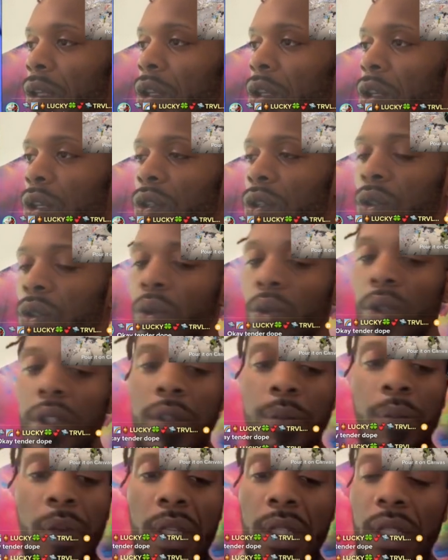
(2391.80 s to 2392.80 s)
you can do
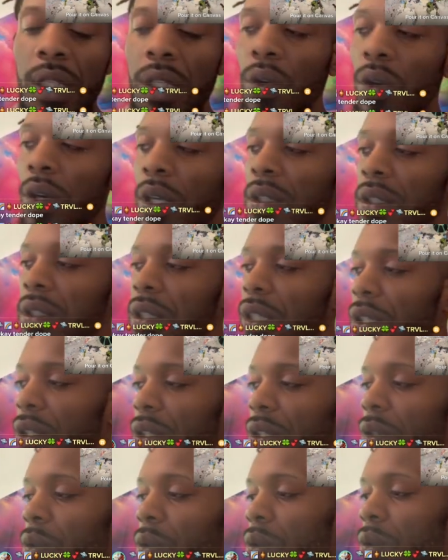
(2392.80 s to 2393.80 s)
as many or as
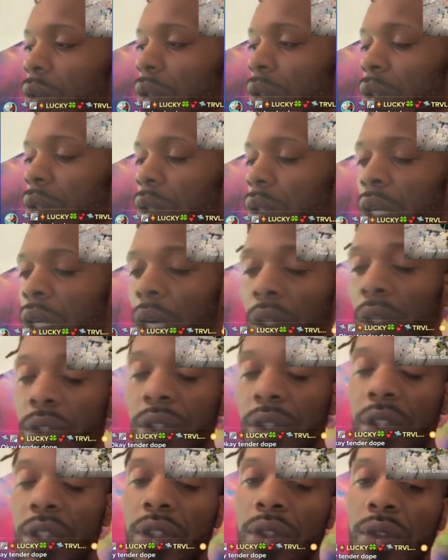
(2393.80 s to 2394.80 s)
little
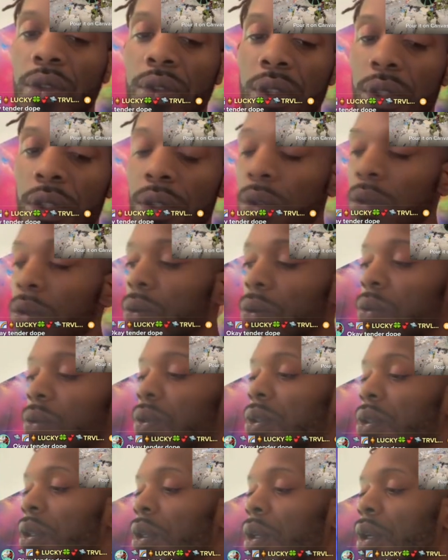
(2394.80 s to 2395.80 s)
colors that you
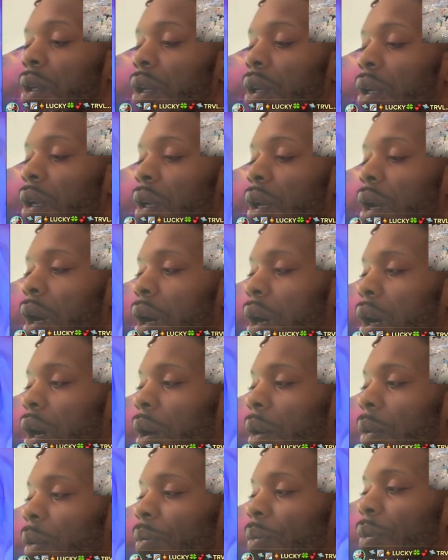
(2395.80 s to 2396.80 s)
choose.
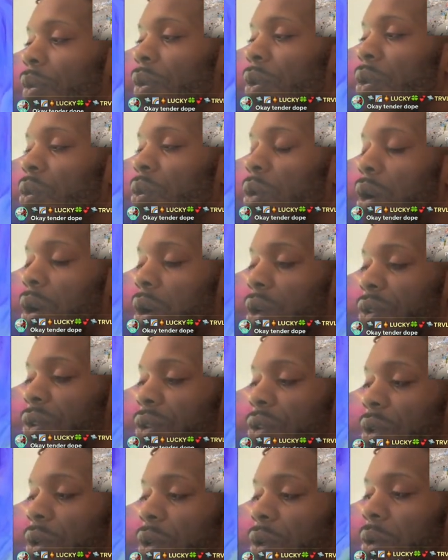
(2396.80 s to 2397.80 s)
Um, you
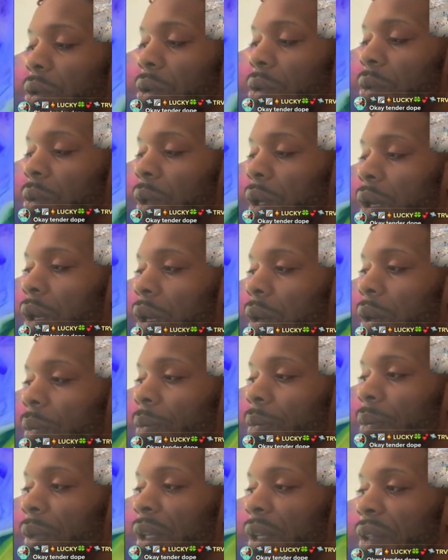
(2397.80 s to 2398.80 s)
also,
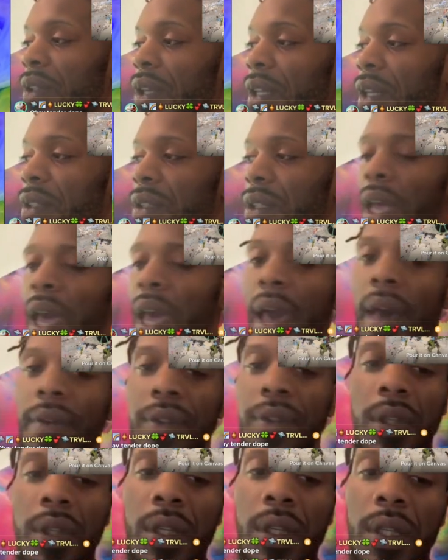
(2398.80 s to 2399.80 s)
um, it doesn't
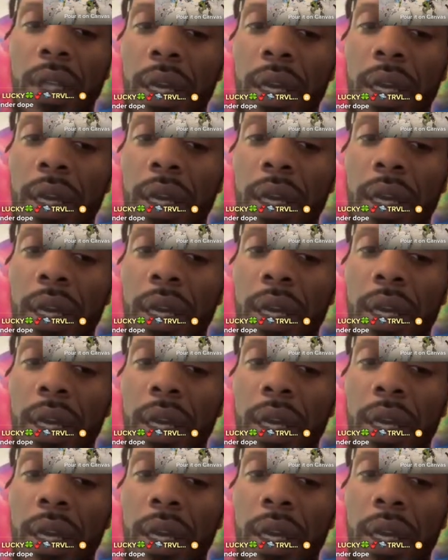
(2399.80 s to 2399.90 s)
have to